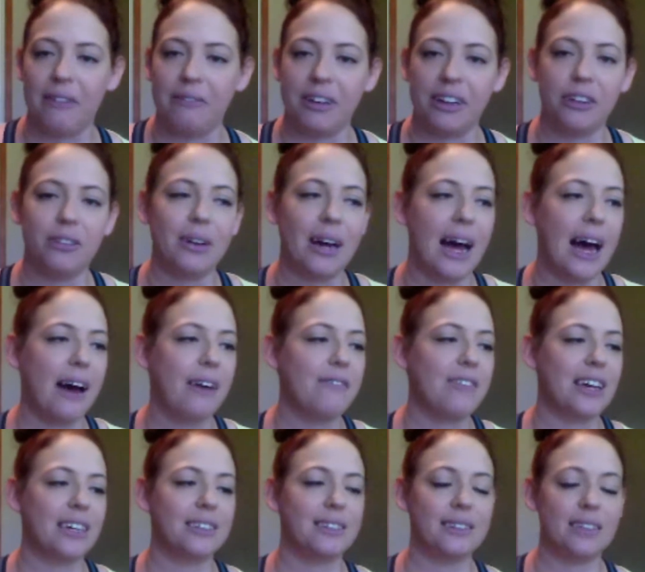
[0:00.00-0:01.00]
I don't have
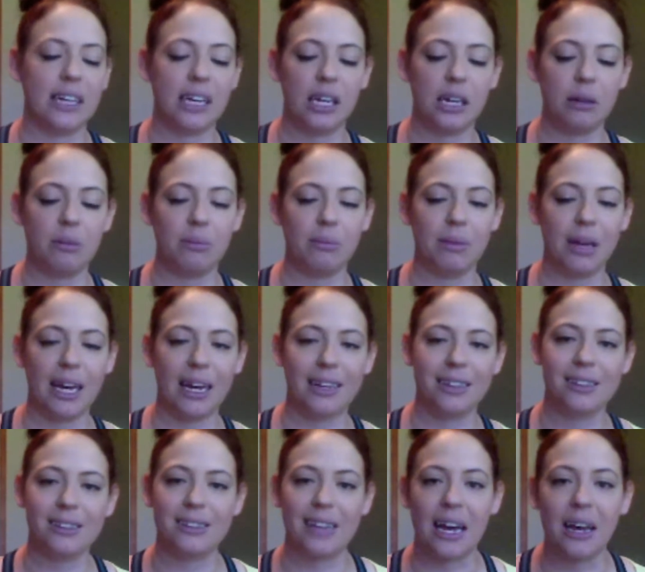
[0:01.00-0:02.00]
that same
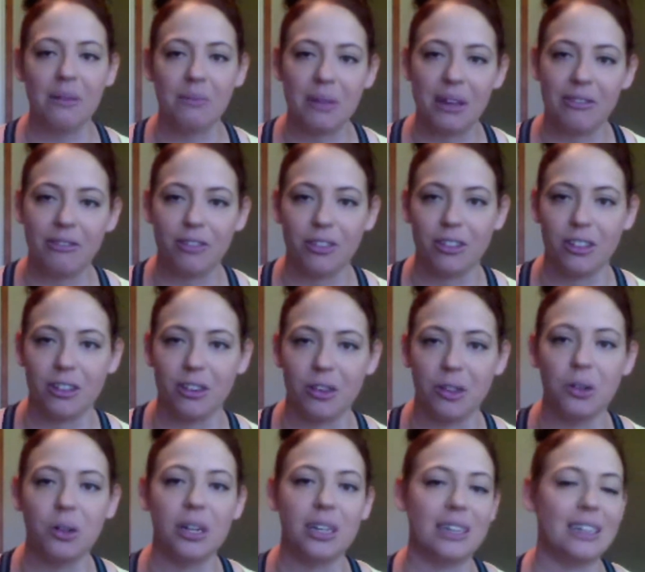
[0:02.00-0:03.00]
excitement for the
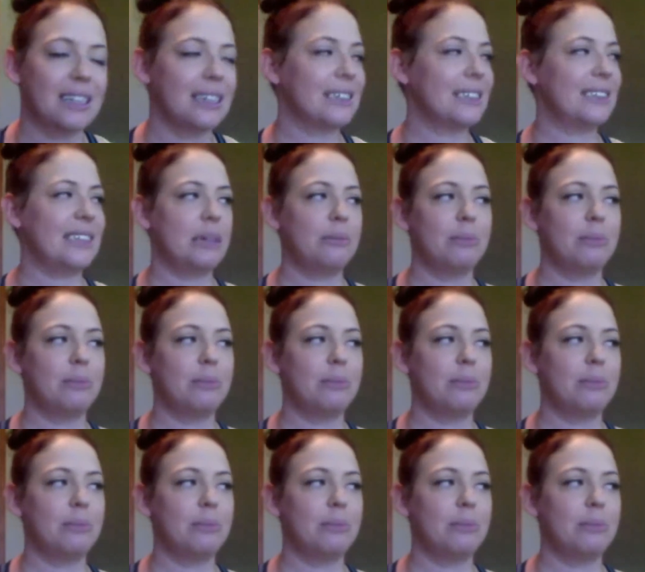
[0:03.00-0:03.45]
Lord and the same